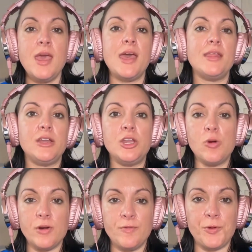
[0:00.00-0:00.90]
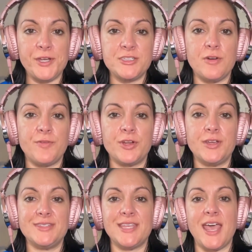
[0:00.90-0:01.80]
And then your voiceover
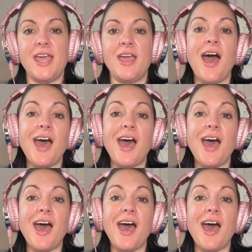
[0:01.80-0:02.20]
could say,